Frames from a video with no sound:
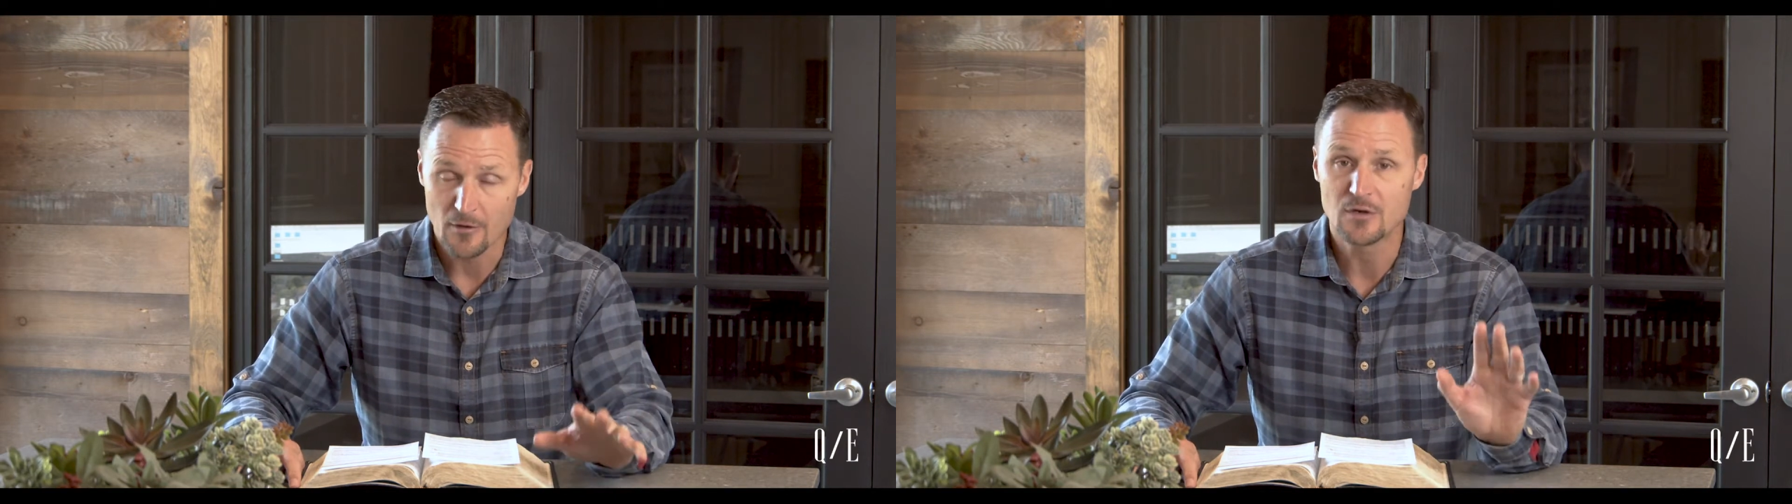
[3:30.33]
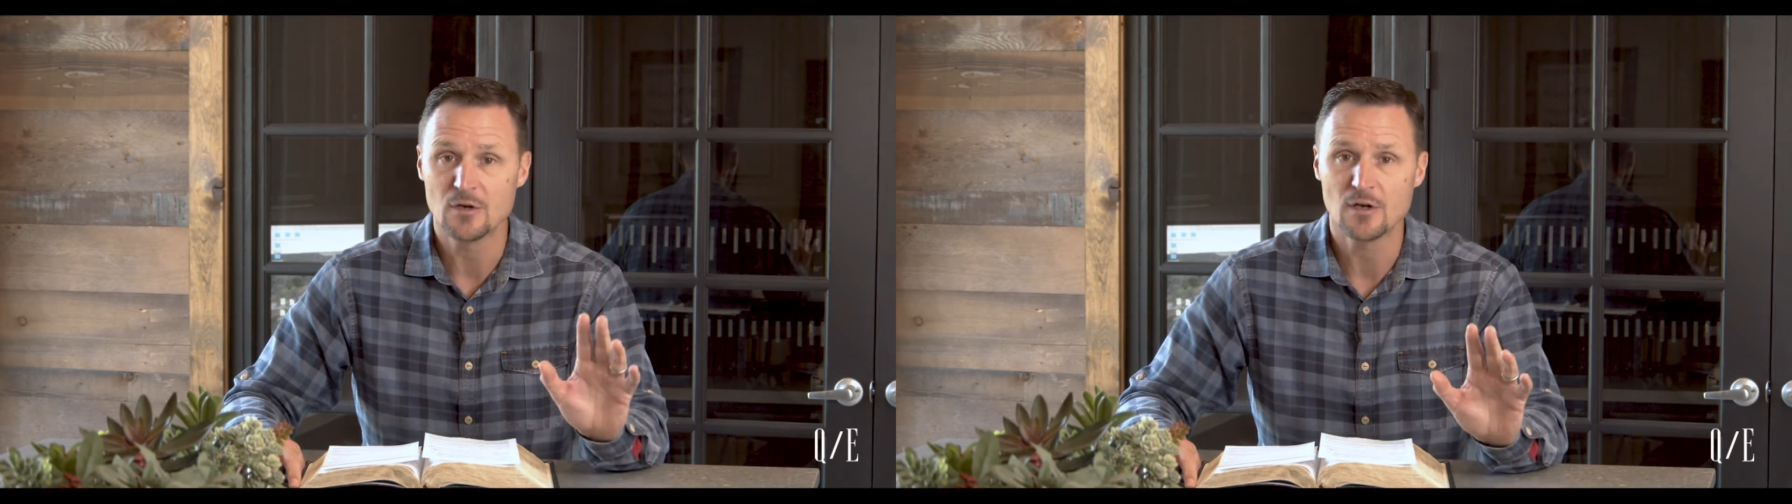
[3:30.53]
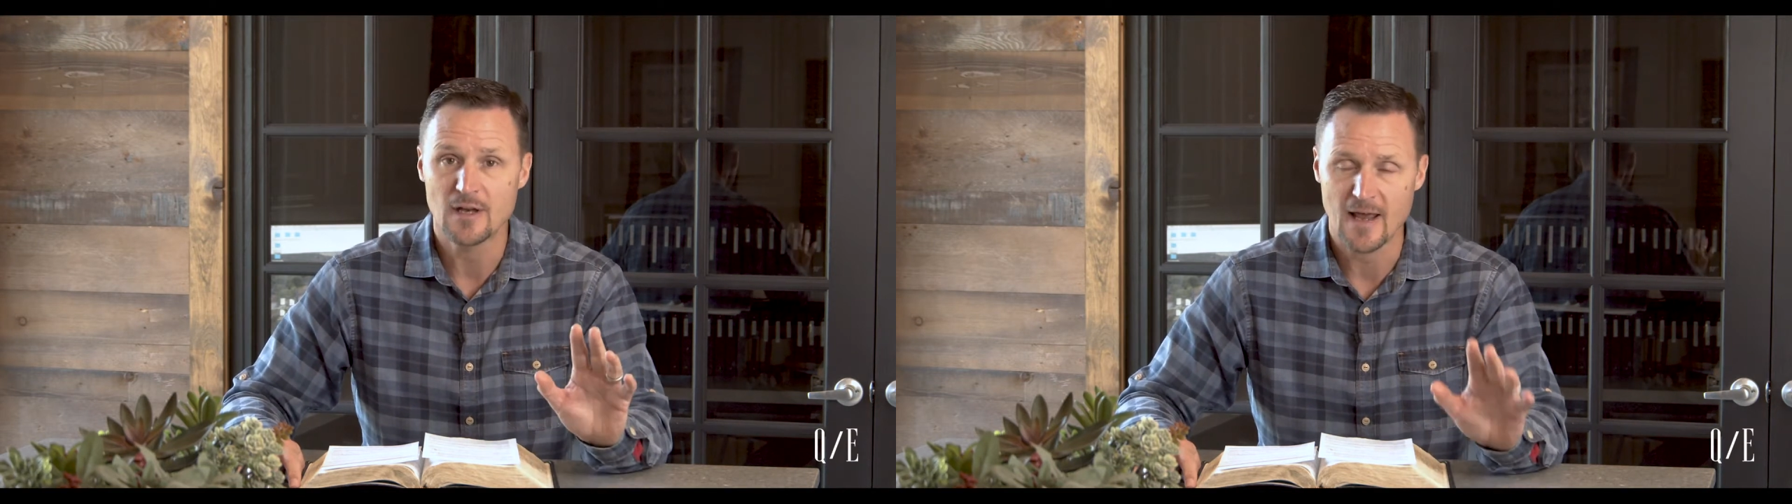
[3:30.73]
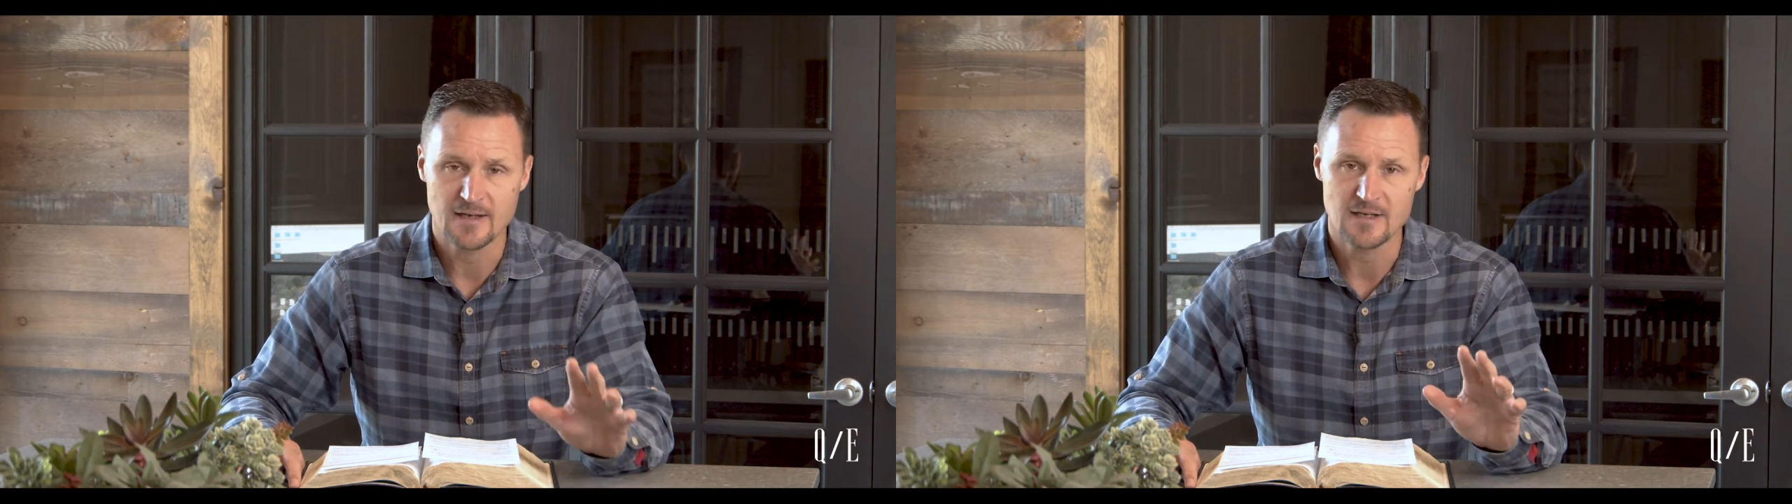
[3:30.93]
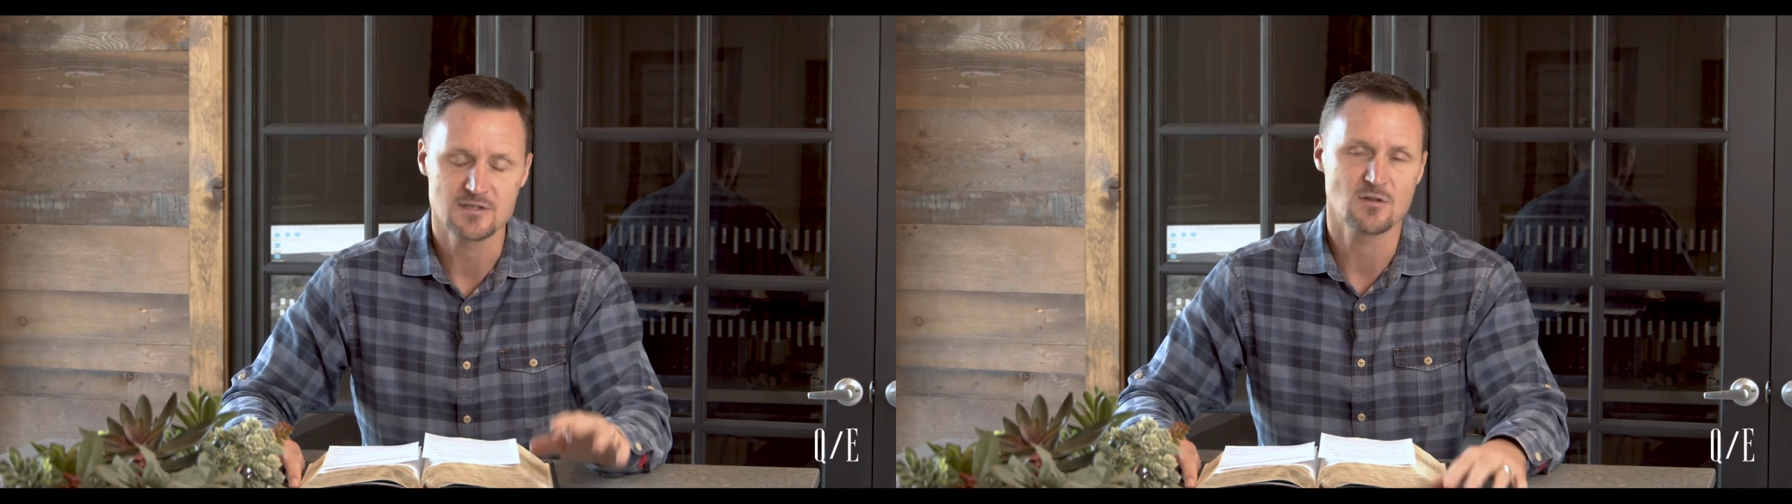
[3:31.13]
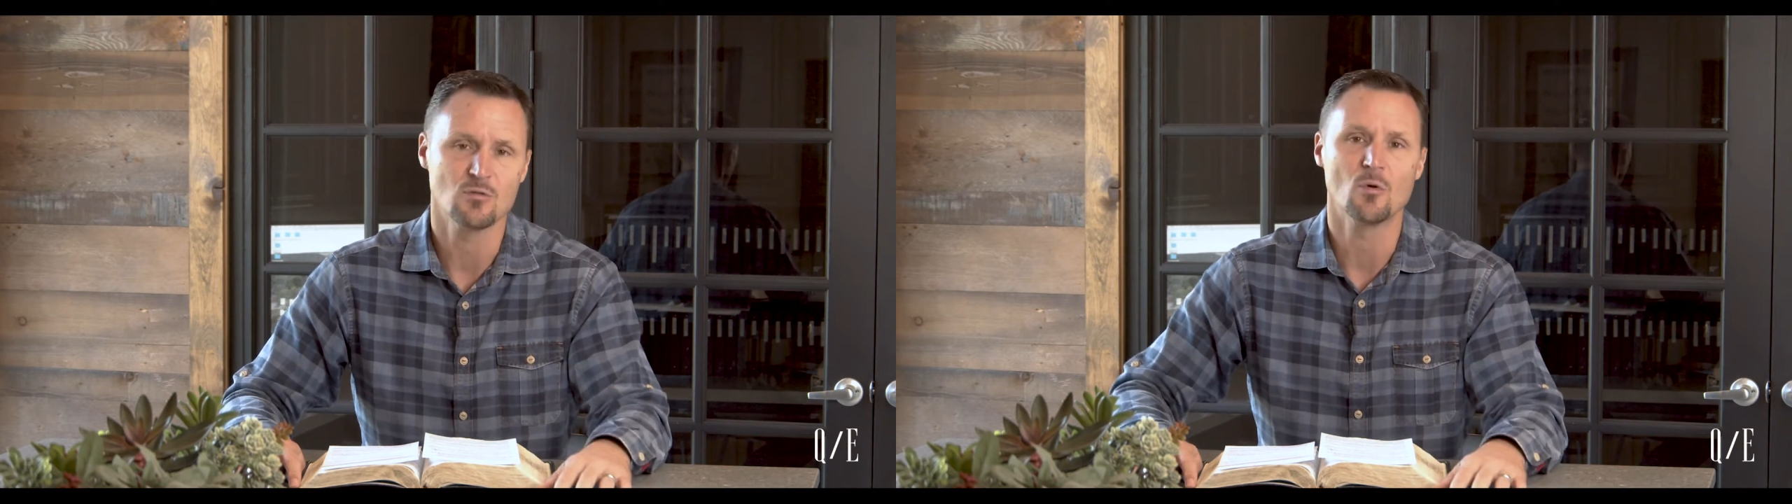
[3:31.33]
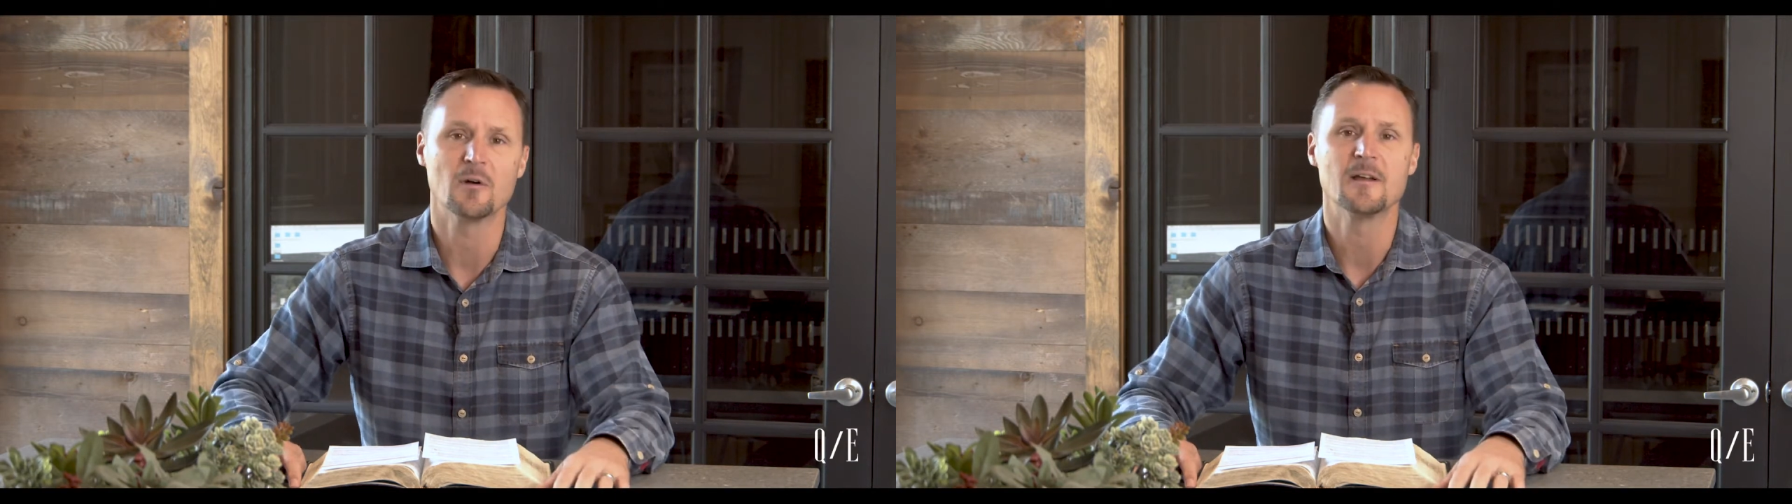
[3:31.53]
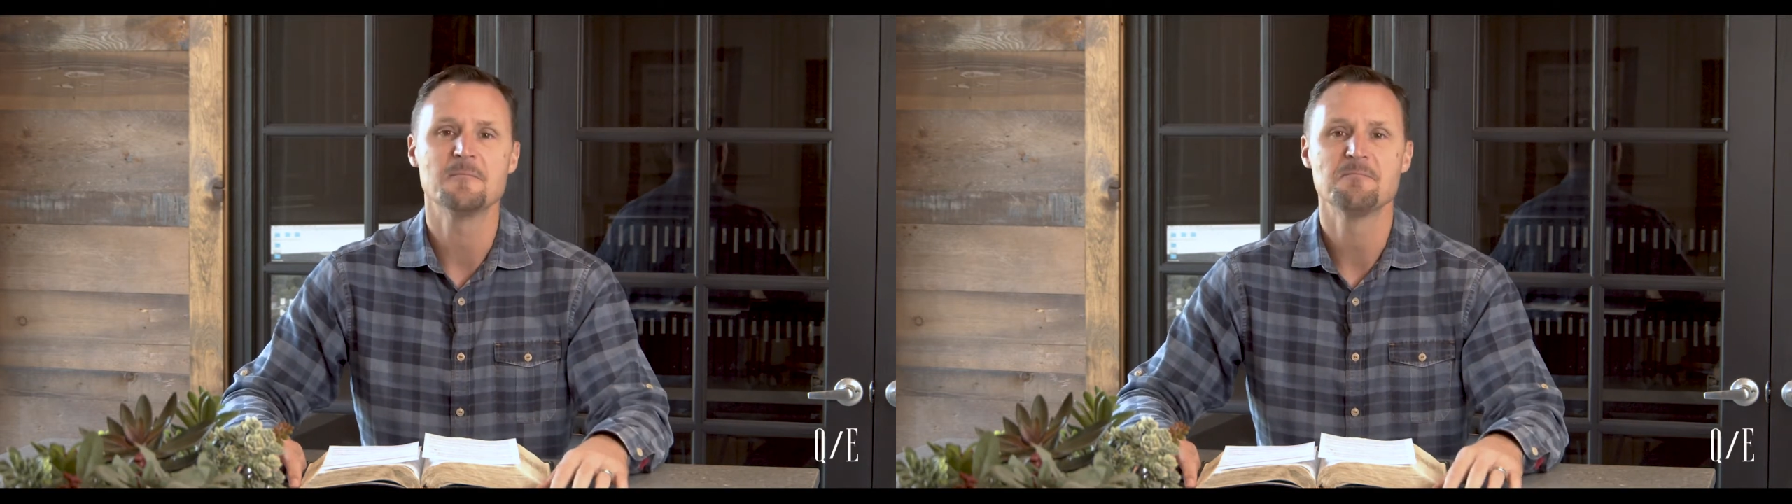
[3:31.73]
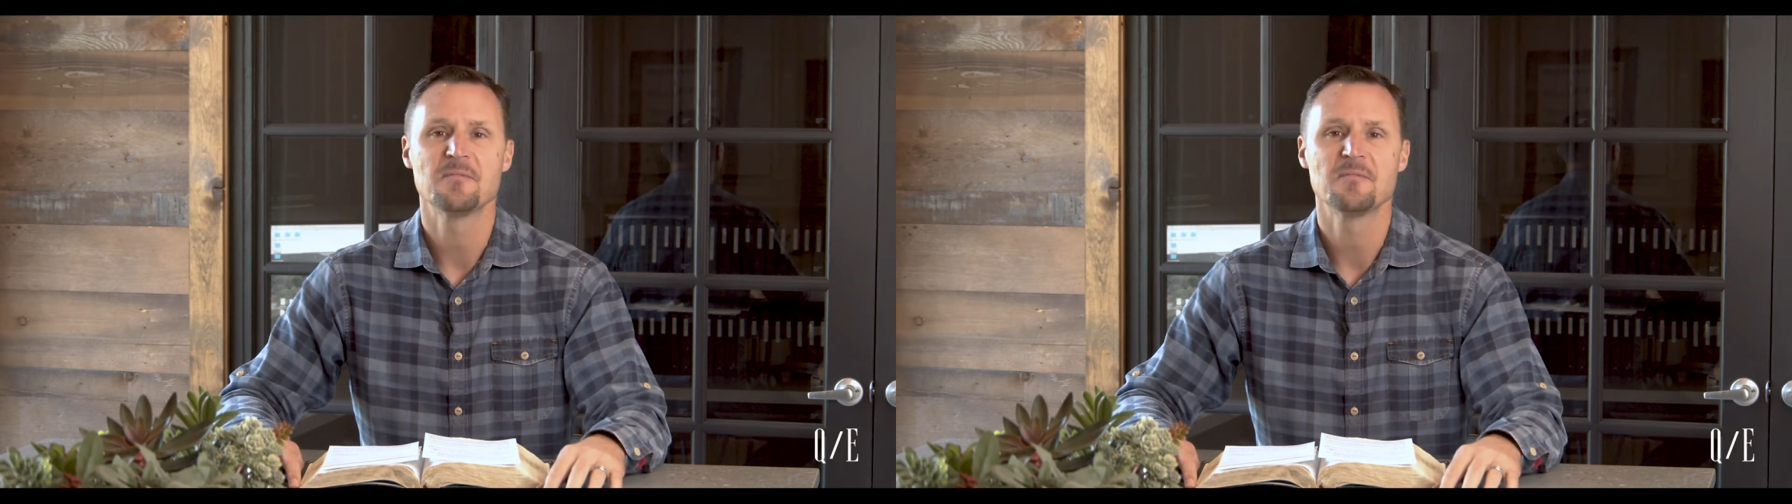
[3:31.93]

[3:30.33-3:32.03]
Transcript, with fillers: good and His glory.